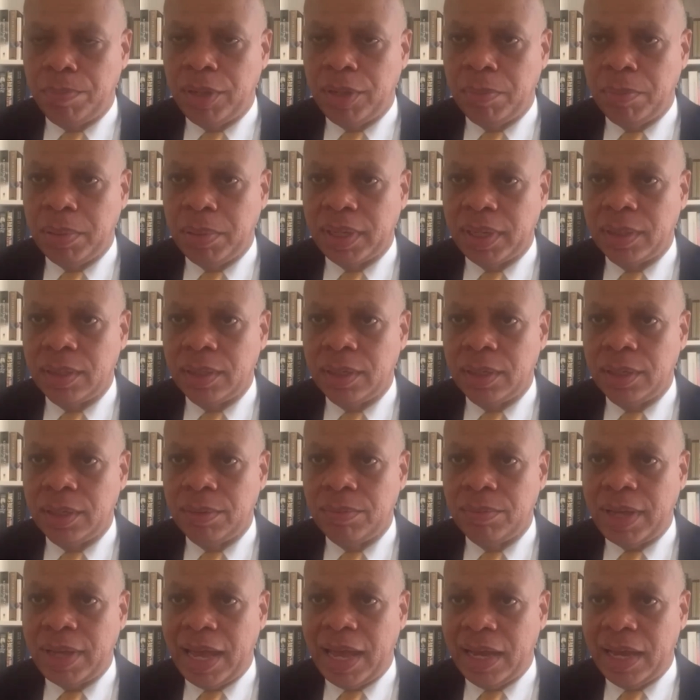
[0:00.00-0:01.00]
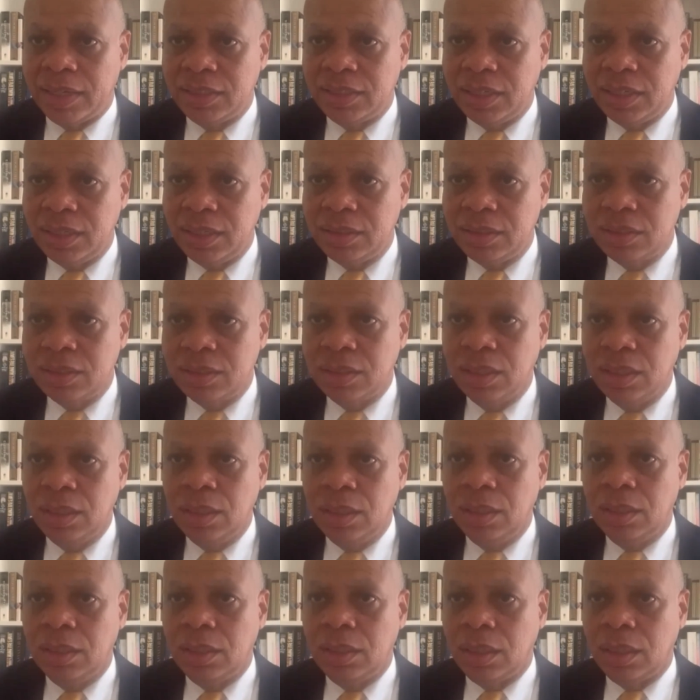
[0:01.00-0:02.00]
public assets,
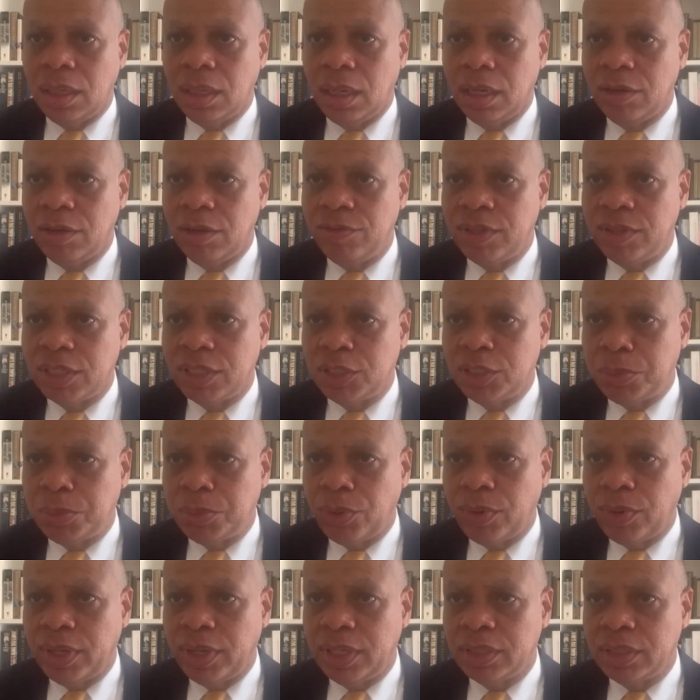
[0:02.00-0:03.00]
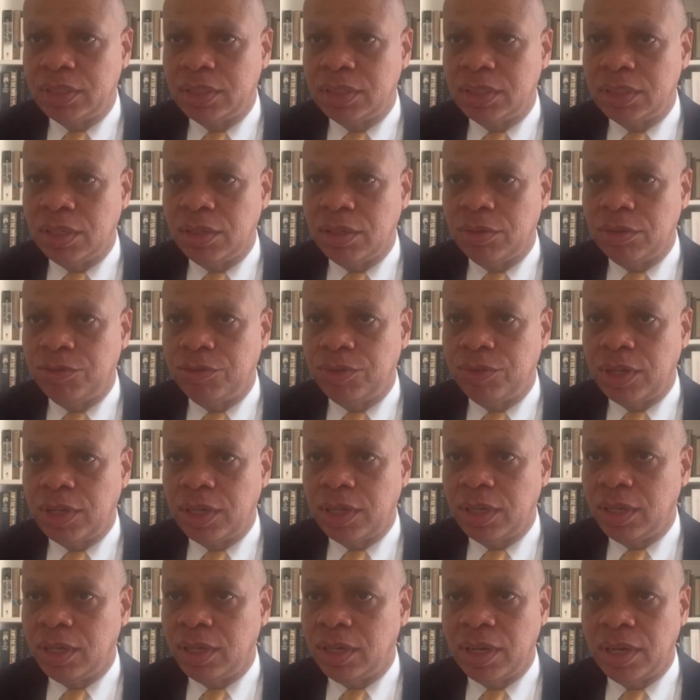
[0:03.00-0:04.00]
the lived experience of
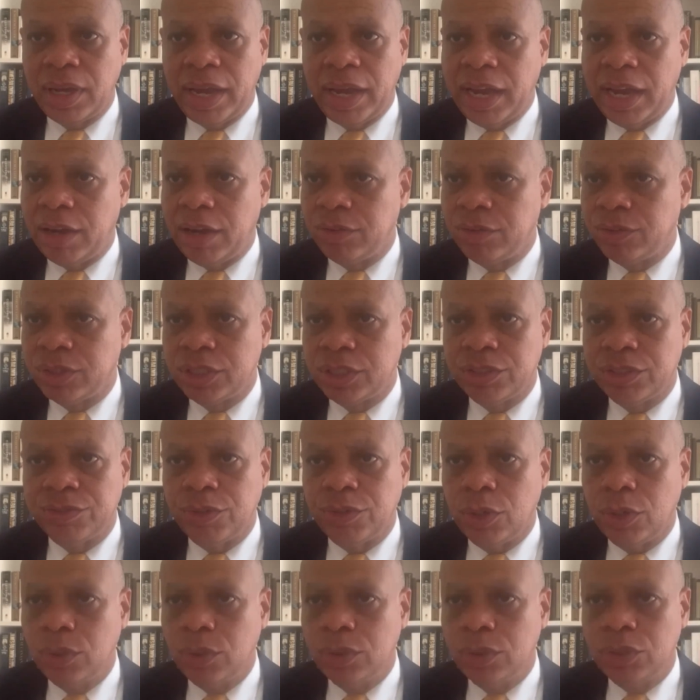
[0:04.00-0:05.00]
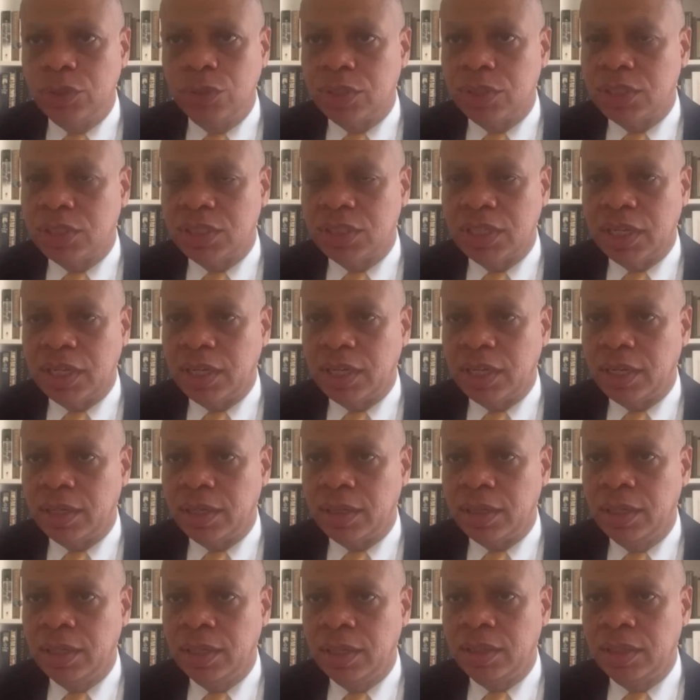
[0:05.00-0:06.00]
average folks who are
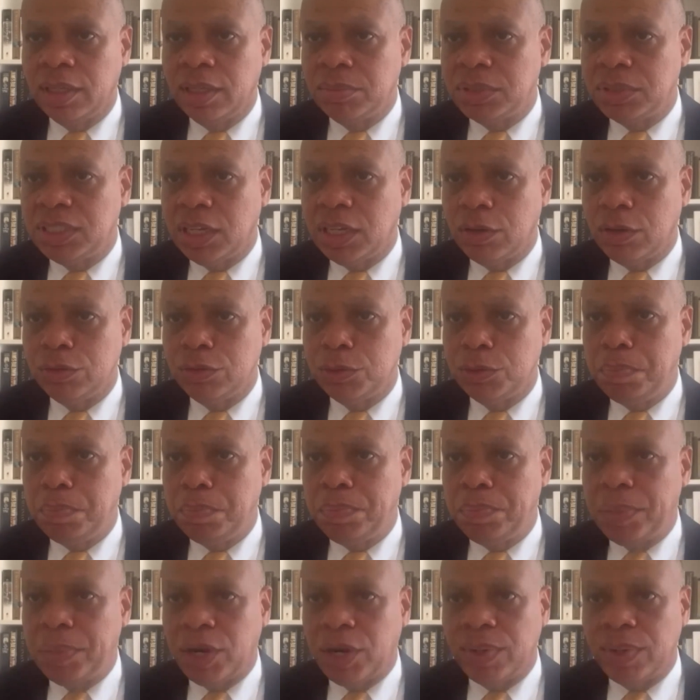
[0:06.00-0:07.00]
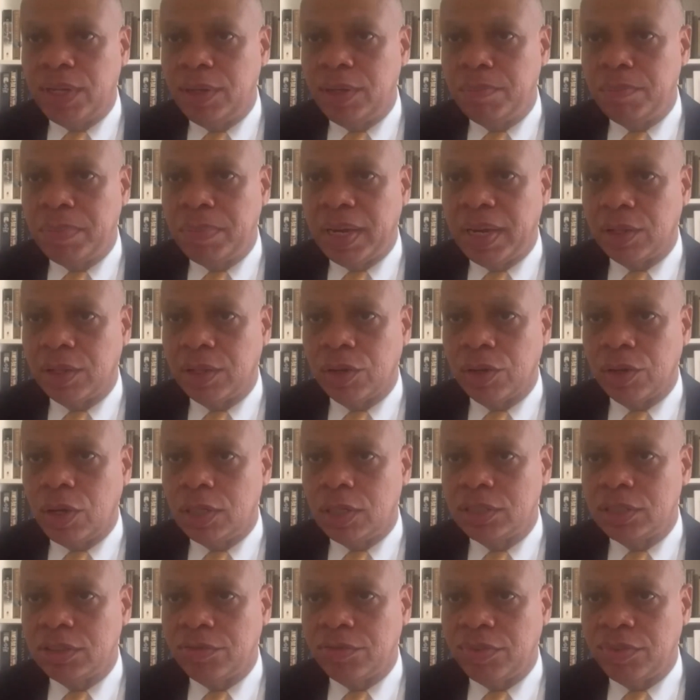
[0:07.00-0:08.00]
seeing themselves buried by the
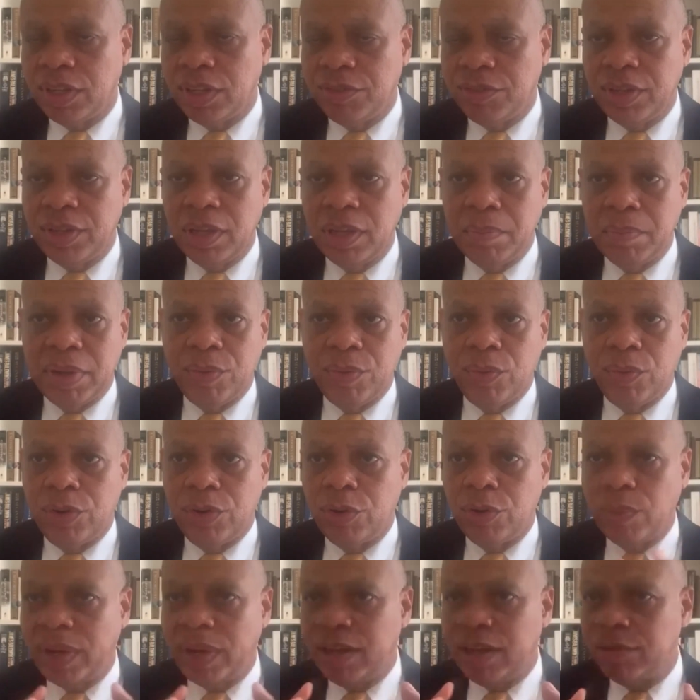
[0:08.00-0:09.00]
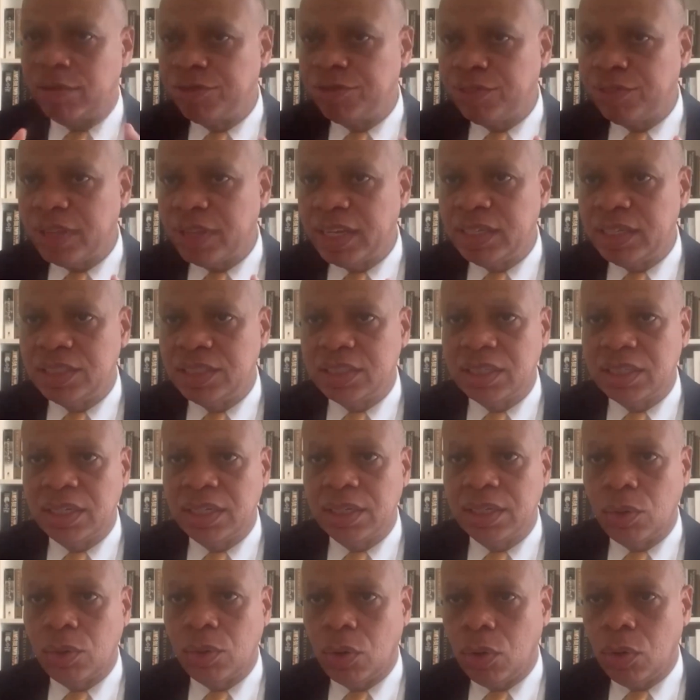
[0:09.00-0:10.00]
cost of living, by runaway
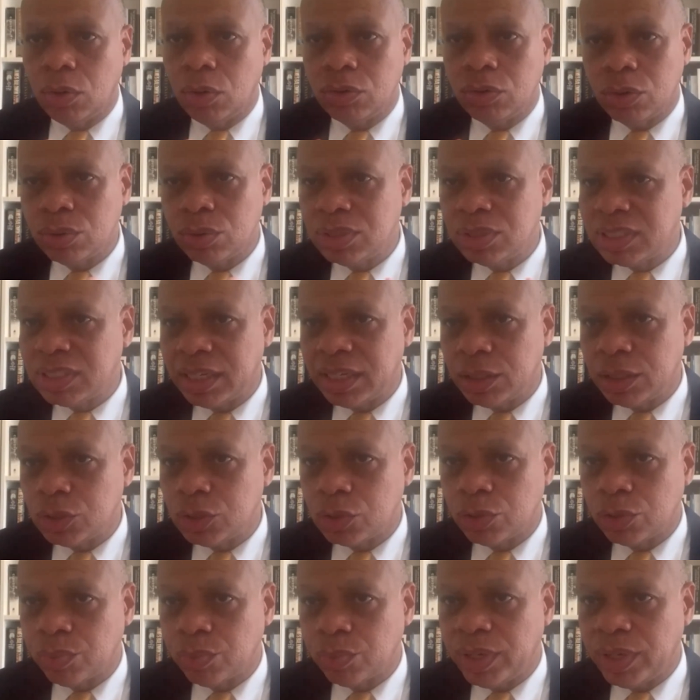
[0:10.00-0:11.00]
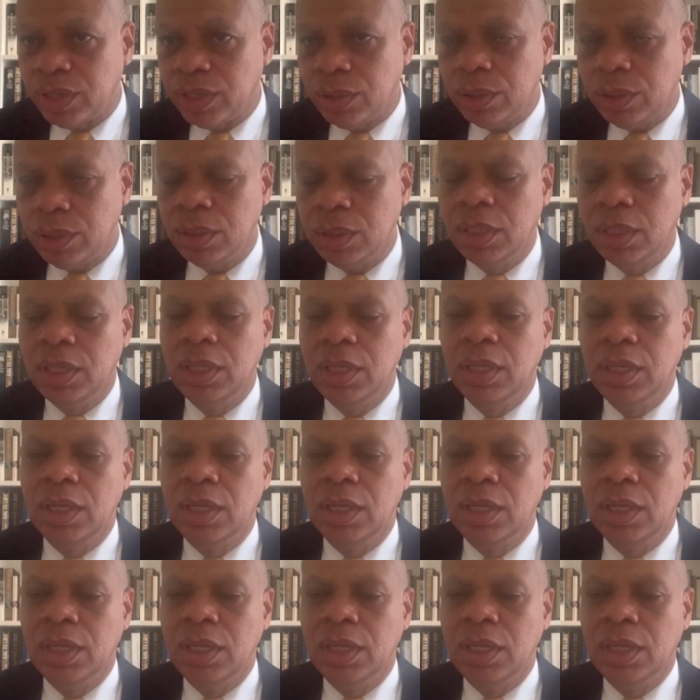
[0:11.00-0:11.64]
inflation. All those things are real.